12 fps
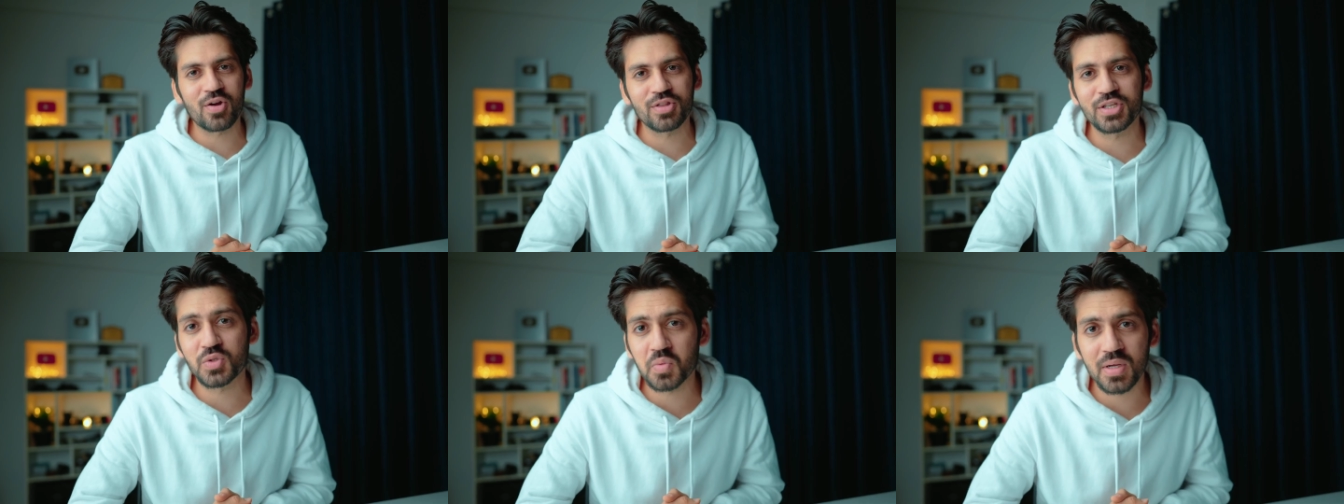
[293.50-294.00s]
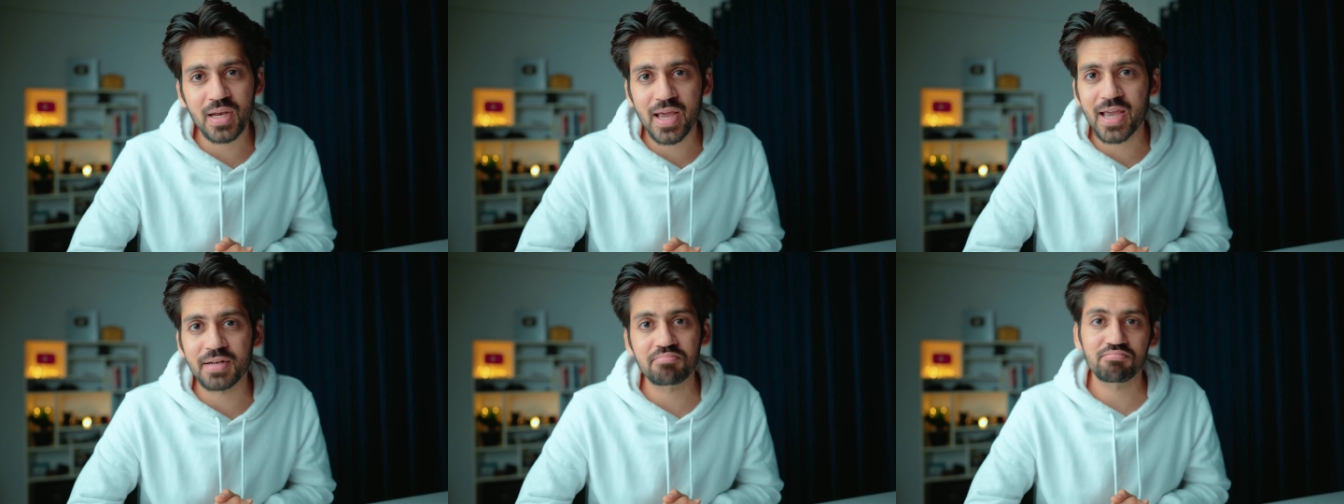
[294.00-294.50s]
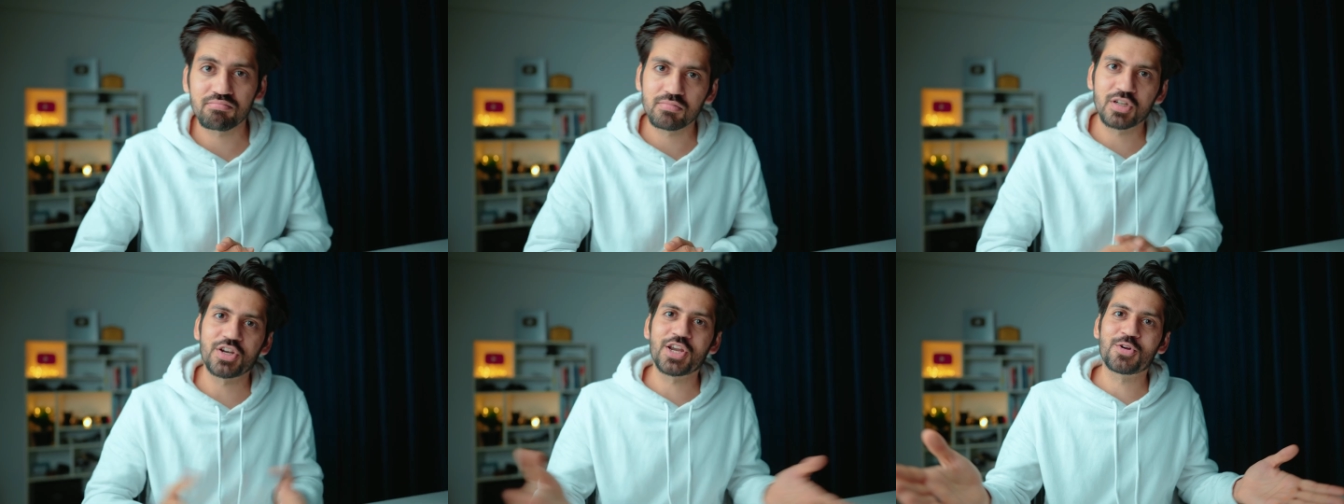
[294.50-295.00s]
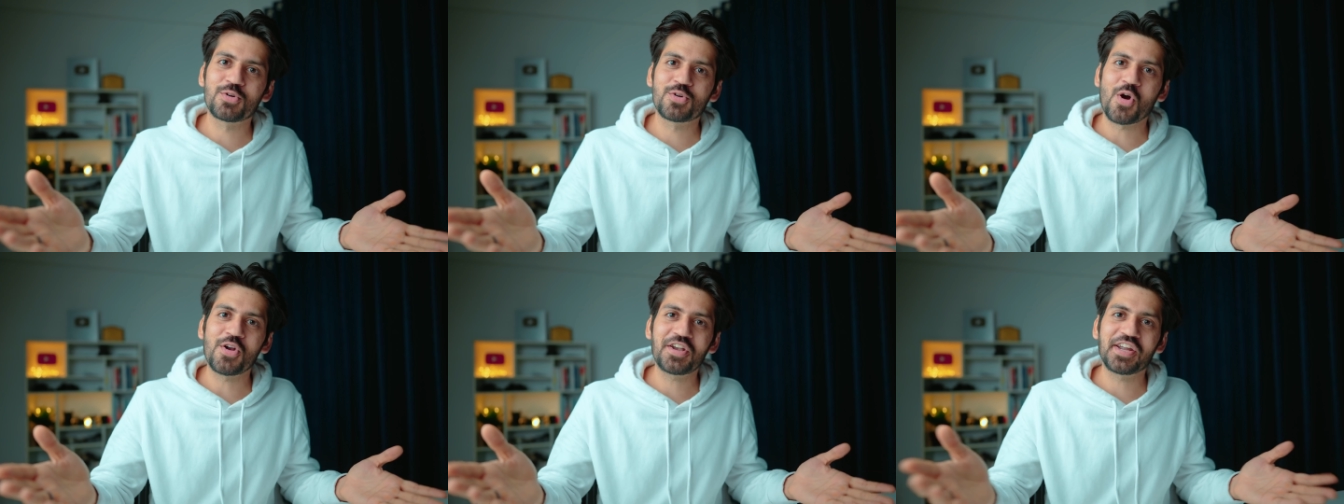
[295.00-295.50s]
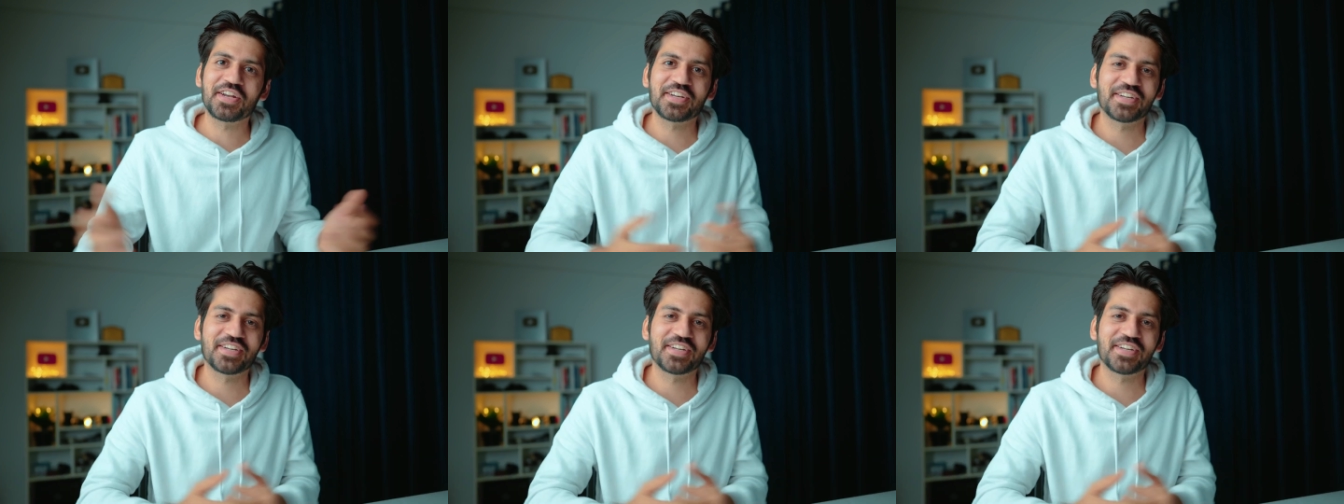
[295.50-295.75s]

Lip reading: out this one and create good content.